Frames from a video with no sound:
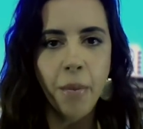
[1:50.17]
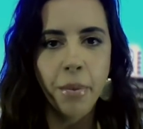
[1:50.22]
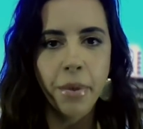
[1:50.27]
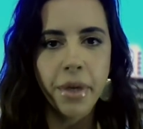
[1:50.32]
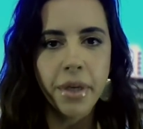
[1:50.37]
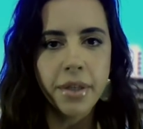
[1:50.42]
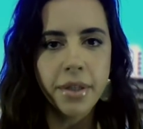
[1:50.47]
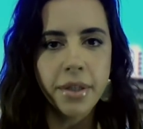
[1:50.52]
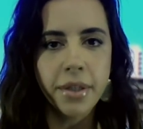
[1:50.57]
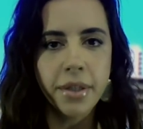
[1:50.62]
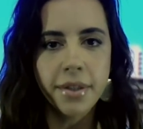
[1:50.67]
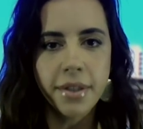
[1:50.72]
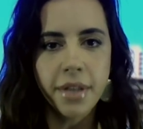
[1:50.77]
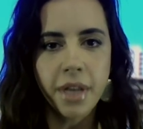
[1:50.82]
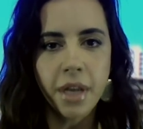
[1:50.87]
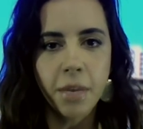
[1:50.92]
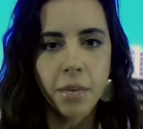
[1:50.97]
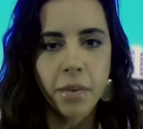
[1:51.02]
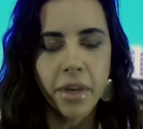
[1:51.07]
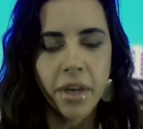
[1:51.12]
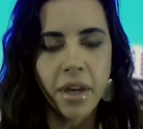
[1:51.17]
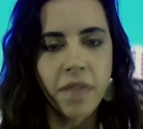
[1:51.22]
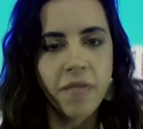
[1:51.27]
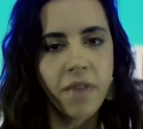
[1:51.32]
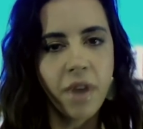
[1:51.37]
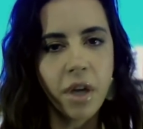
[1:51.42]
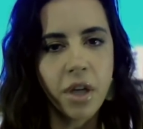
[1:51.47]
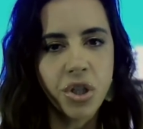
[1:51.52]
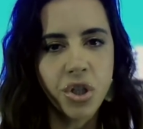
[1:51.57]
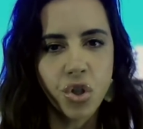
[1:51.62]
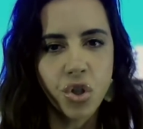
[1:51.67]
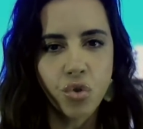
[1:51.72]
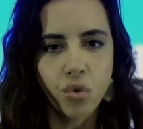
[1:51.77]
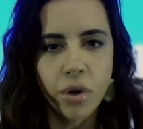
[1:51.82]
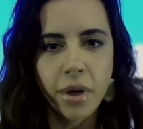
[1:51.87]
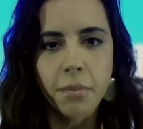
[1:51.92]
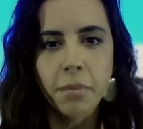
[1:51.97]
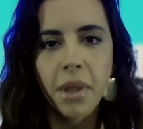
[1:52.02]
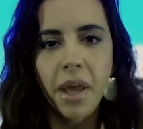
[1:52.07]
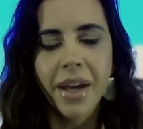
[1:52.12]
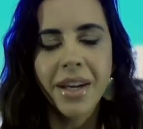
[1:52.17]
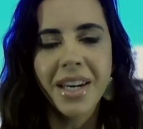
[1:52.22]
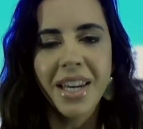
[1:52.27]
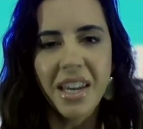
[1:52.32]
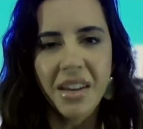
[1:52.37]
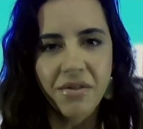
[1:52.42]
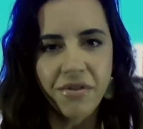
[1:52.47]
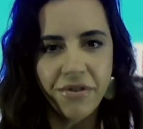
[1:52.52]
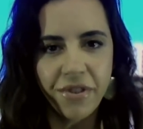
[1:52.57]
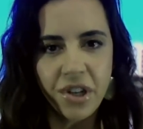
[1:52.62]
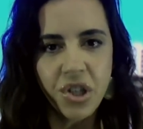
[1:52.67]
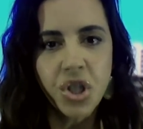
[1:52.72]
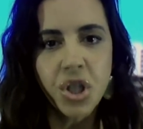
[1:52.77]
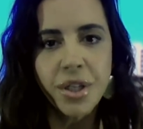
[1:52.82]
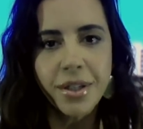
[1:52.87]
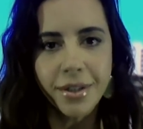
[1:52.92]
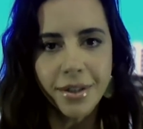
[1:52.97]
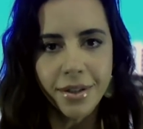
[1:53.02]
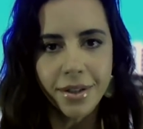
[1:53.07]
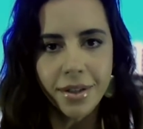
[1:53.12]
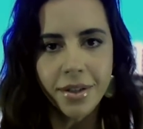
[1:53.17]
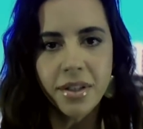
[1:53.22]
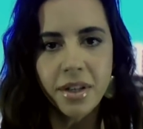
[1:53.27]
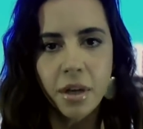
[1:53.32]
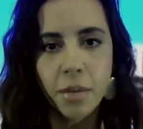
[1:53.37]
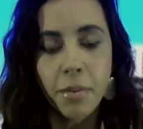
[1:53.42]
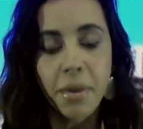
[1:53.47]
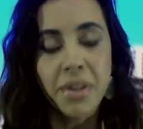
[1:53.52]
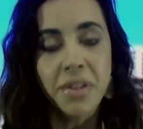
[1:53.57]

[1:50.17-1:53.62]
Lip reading: but it does seem like a very streamlined, efficient system,